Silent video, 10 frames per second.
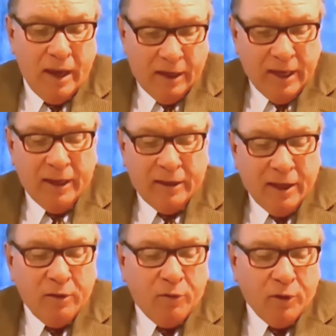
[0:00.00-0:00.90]
And again, at
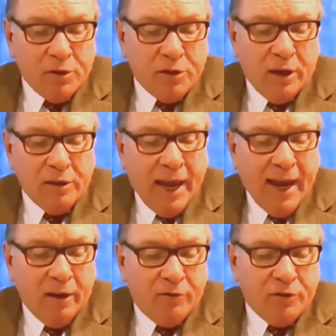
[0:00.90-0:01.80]
the end of verse uh,
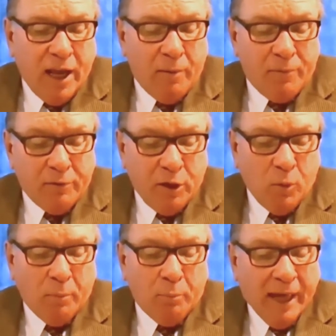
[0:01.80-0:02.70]
9 of Psalm
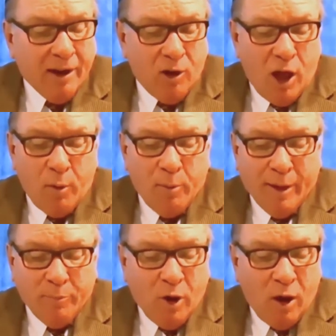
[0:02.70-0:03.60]
51, blot out,
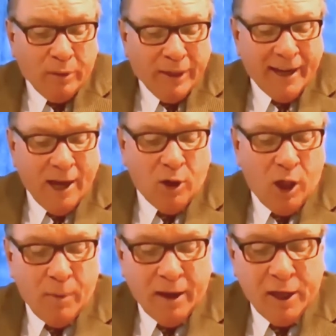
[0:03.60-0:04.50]
all my, all, blot
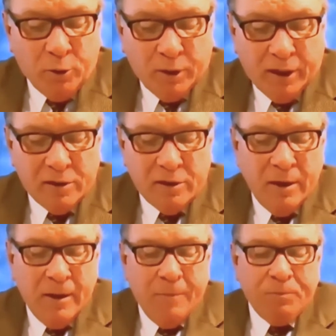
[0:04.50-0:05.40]
out all my
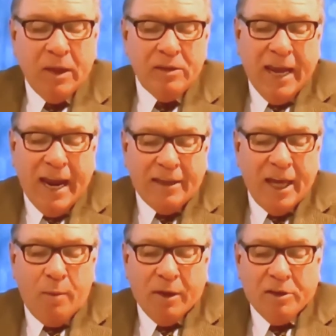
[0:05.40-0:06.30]
iniquities,
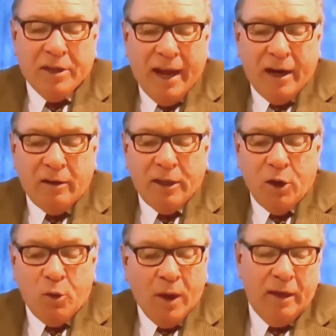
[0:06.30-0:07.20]
take them
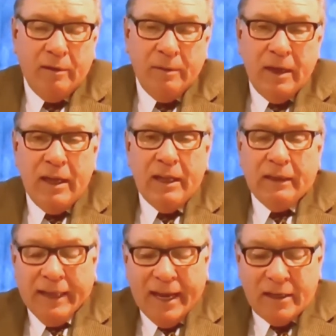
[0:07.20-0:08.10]
entirely away.
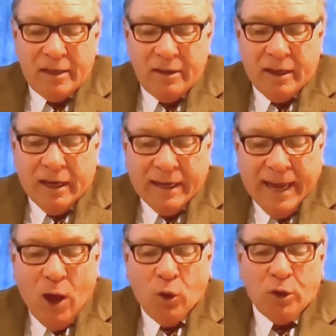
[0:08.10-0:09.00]
Let the
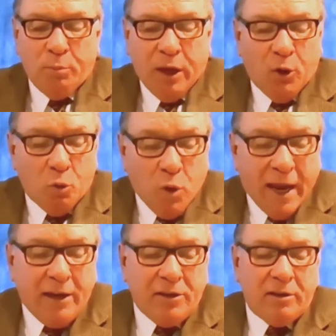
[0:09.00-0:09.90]
account be
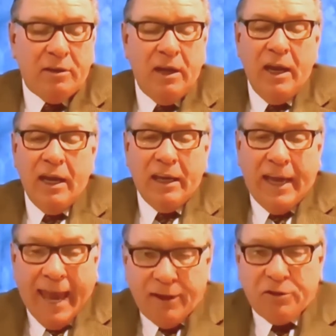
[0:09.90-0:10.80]
erased,
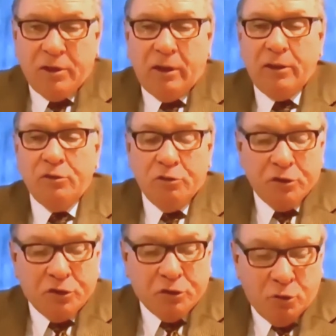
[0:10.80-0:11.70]
canceled,
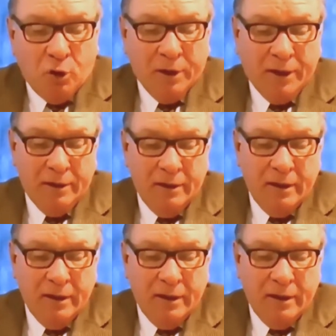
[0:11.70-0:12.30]
destroyed.